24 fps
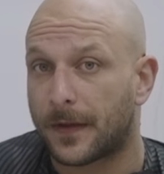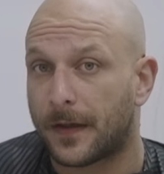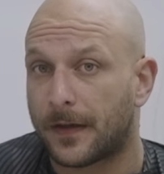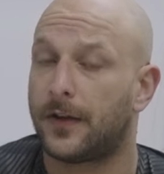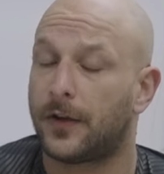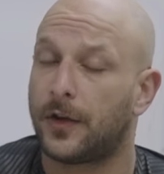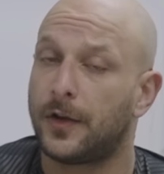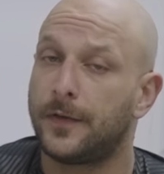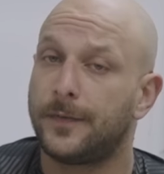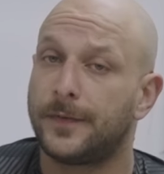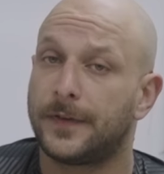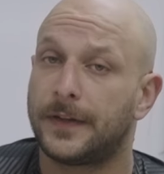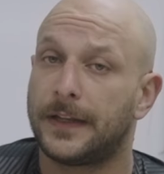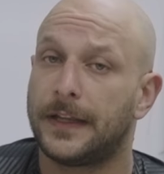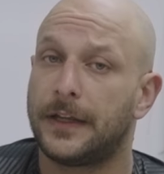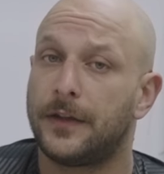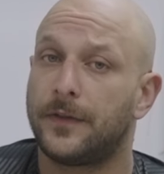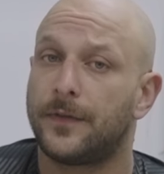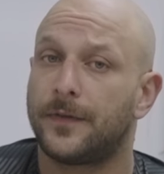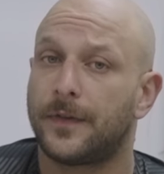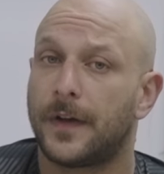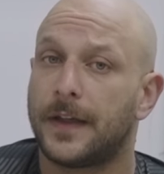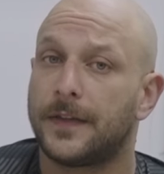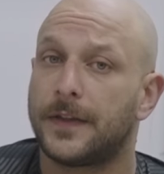Hopefully you
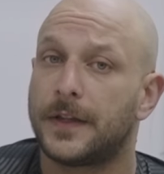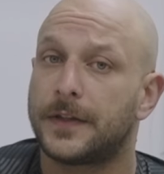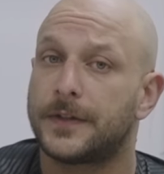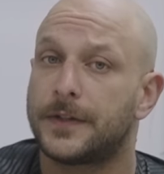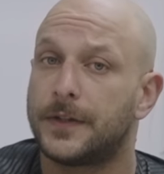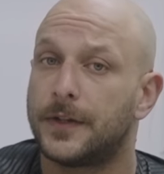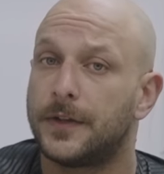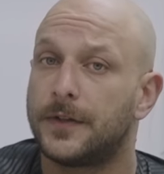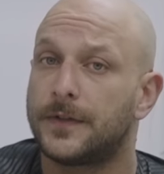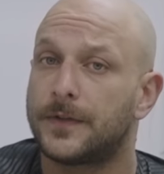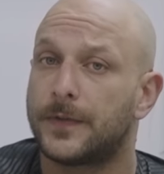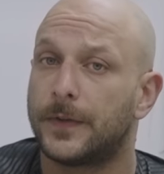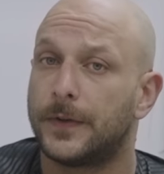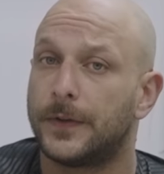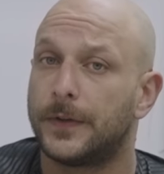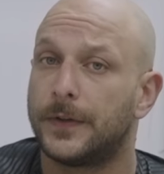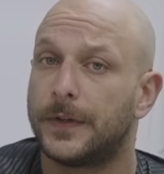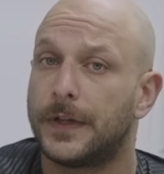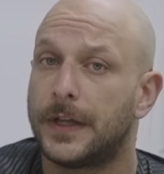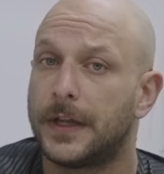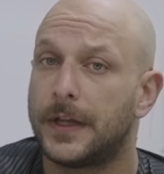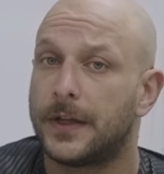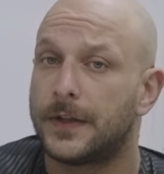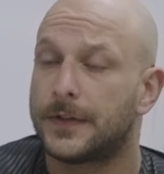find this useful.
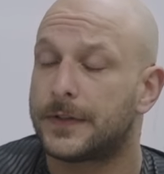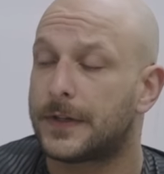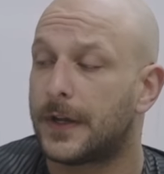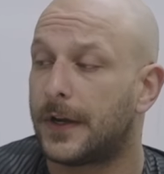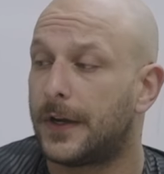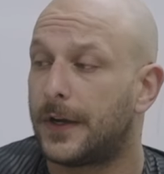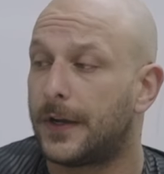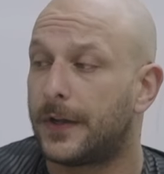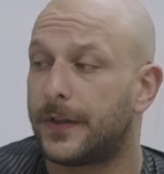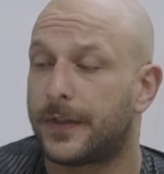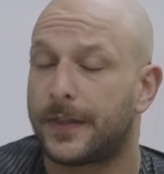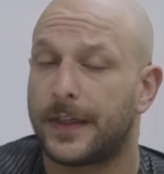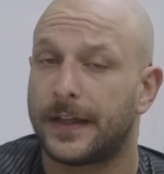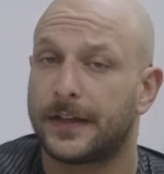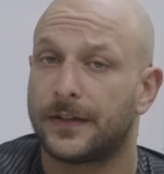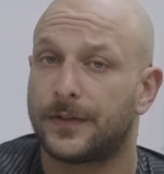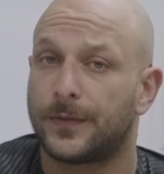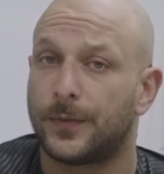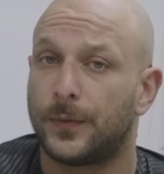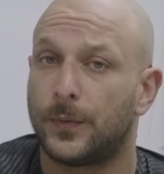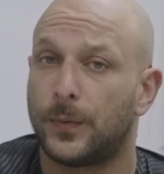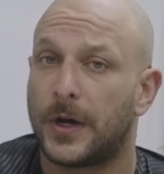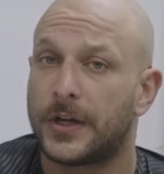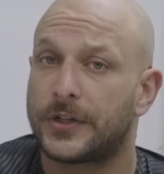So thanks
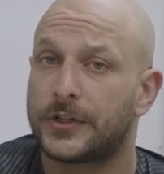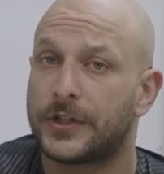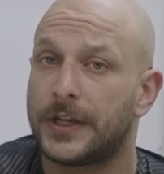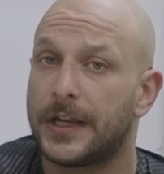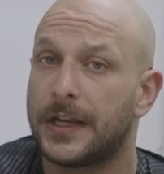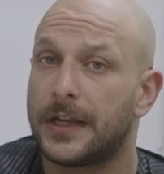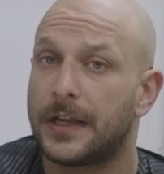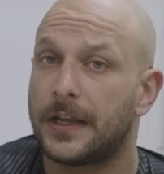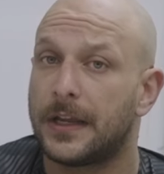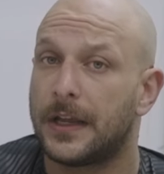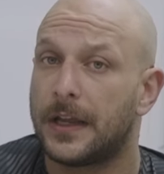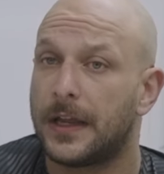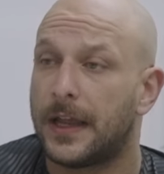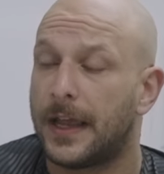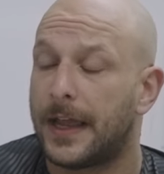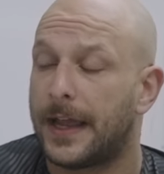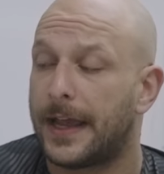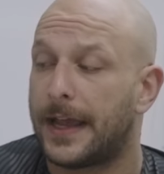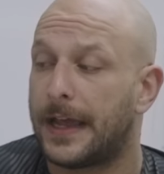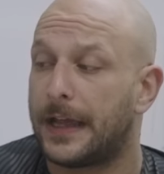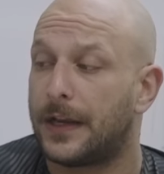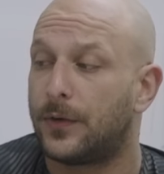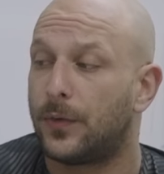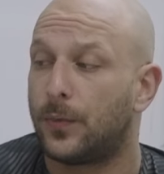for watching,
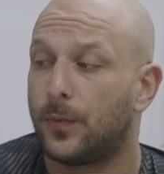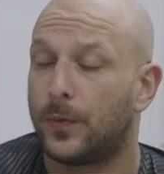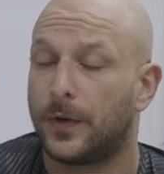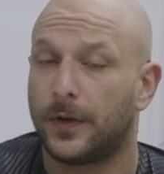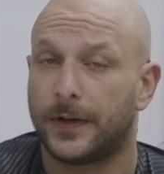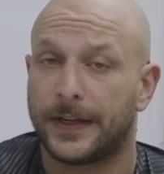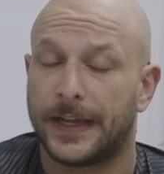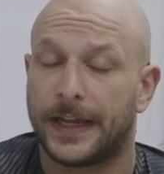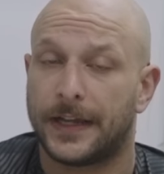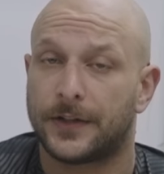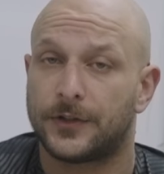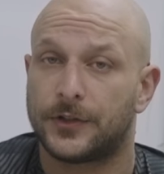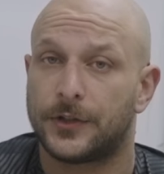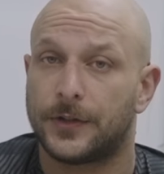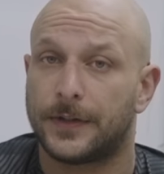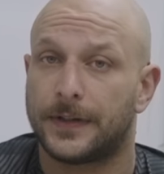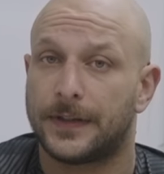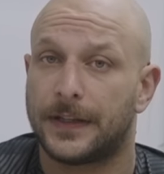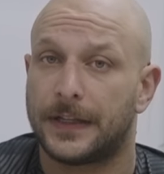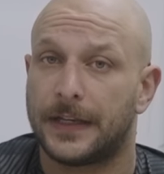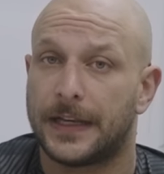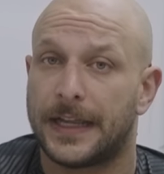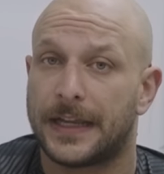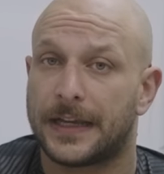and we'll catch you
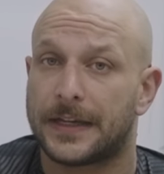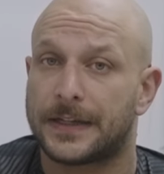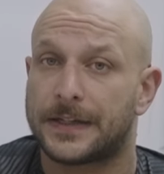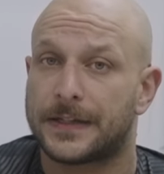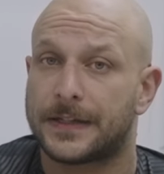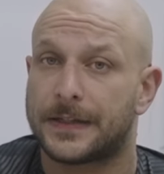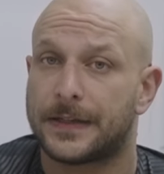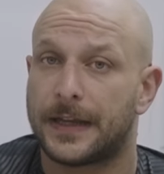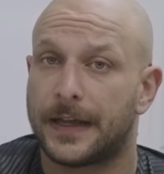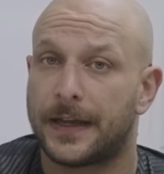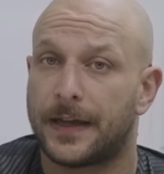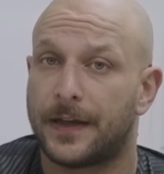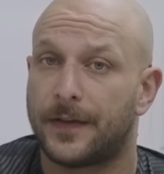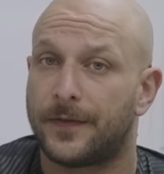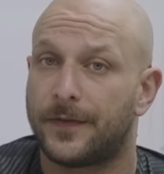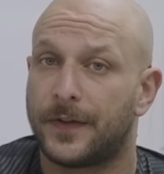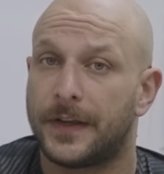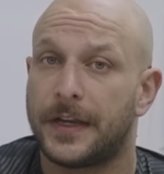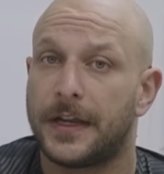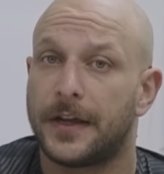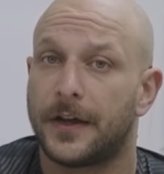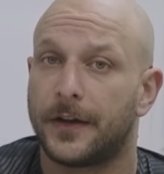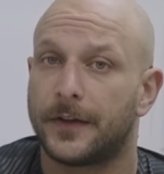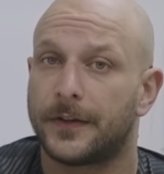in the next
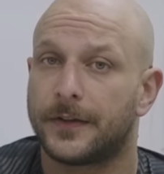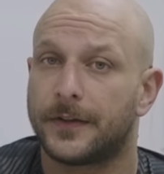video.